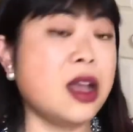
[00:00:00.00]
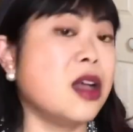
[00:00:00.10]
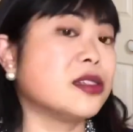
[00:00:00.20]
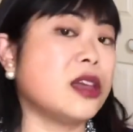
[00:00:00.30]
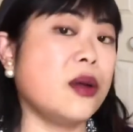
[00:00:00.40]

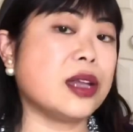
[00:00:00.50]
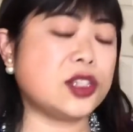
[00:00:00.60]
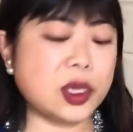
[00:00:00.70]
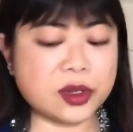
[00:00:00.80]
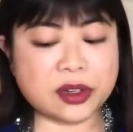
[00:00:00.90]
So at
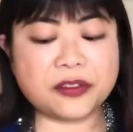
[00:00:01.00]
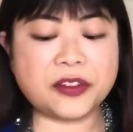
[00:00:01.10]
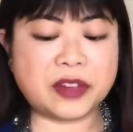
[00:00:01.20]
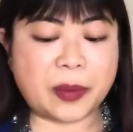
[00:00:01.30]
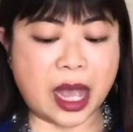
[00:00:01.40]

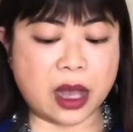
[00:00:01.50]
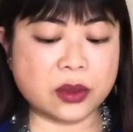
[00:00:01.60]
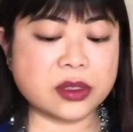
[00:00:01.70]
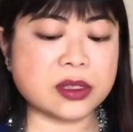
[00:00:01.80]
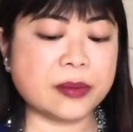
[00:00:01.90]

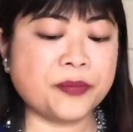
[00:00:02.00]
£250,